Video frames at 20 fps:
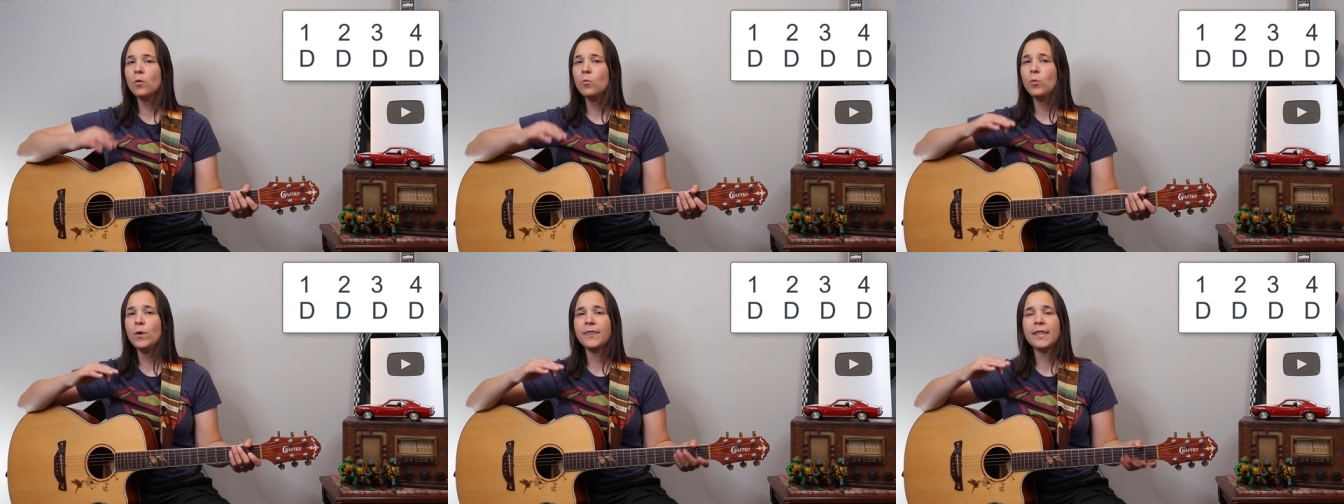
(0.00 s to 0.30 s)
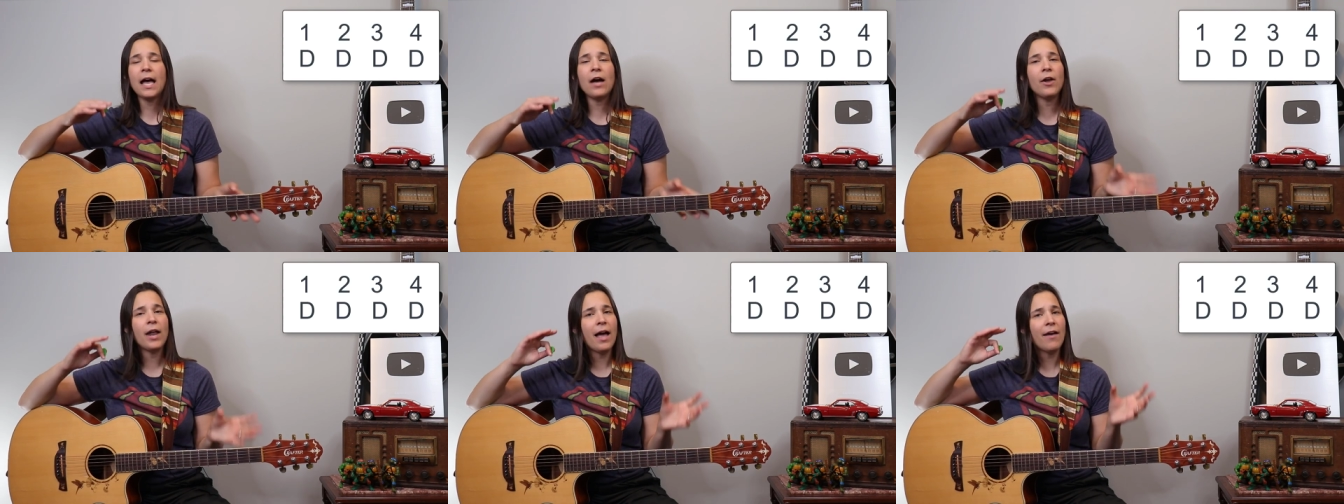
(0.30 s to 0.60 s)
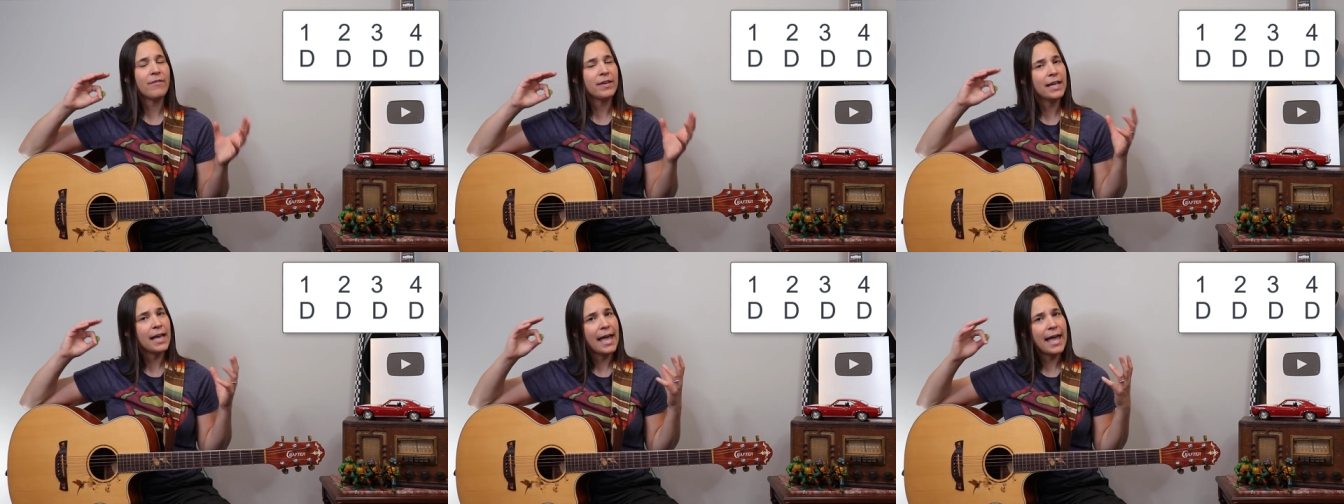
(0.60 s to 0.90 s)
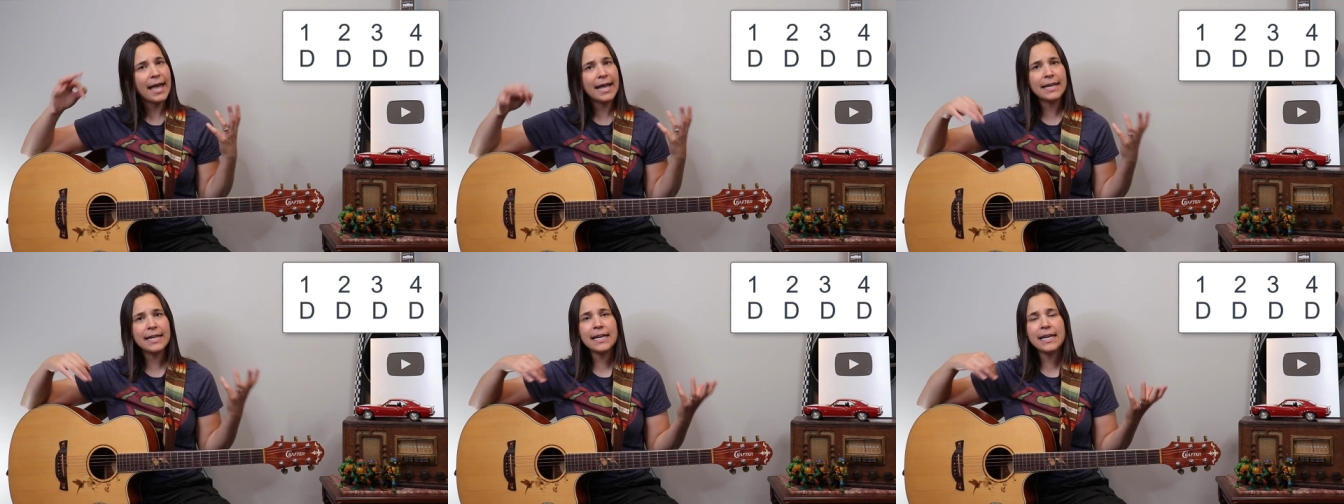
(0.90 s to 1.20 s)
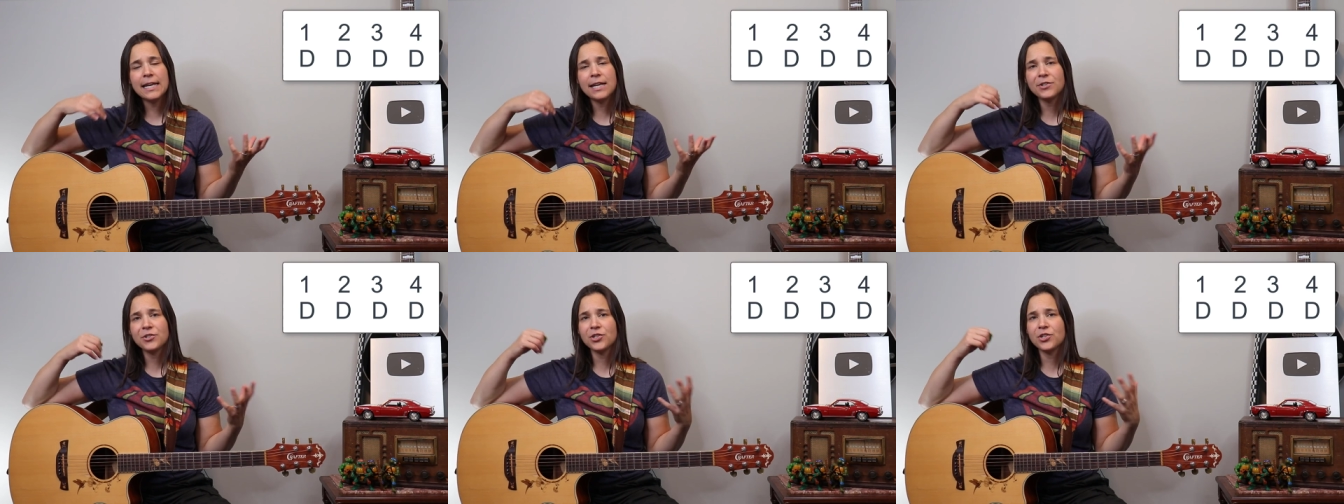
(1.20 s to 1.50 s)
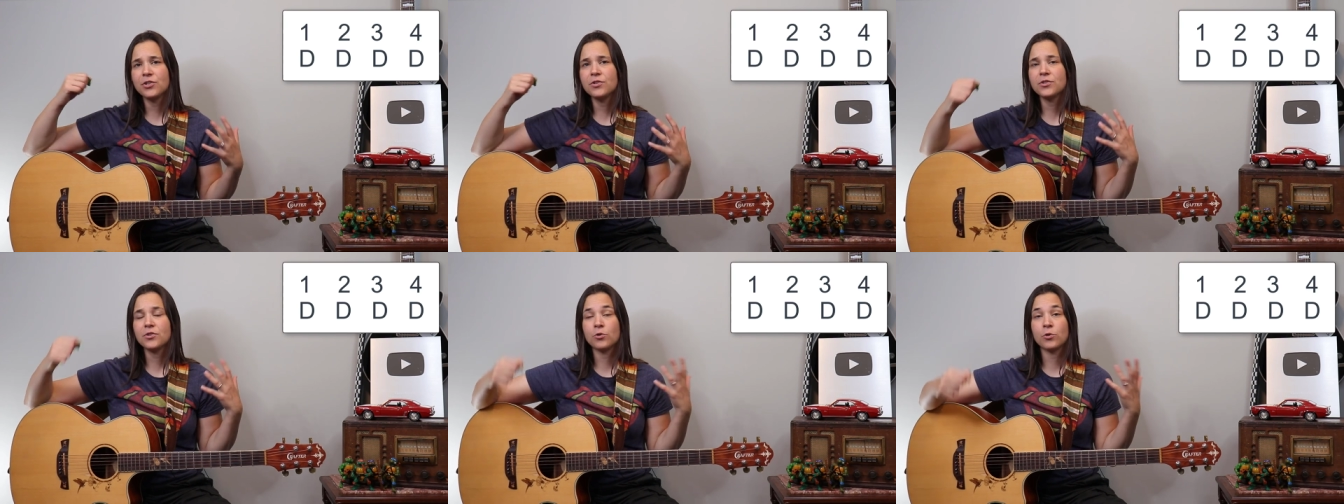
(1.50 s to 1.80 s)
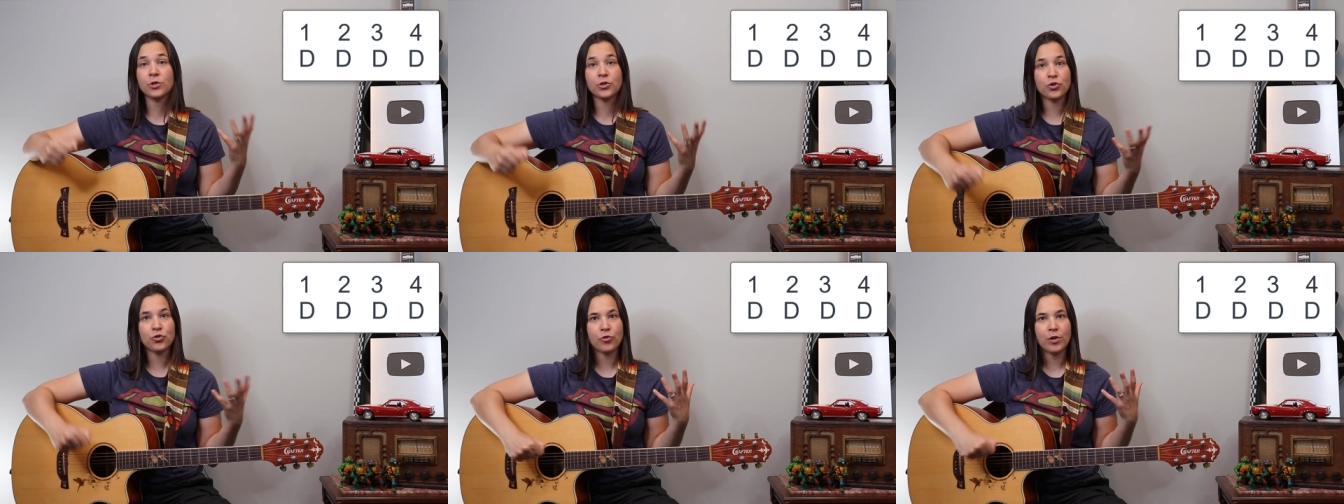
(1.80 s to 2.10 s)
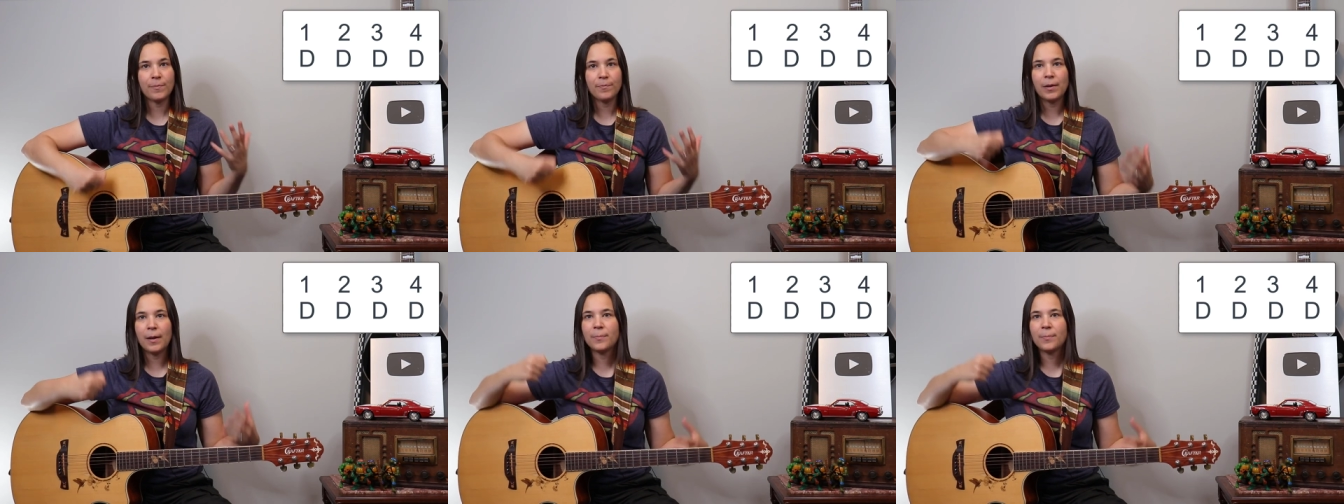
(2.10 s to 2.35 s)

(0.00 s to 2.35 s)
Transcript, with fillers: without having any issues or trip